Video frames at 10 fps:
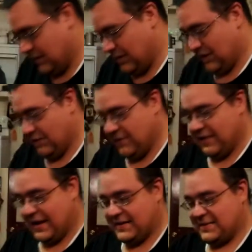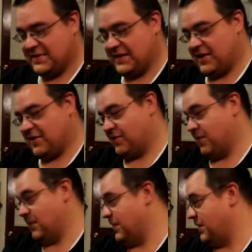right, we've got some sour cream
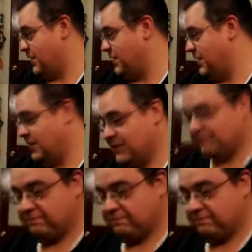and onion right here.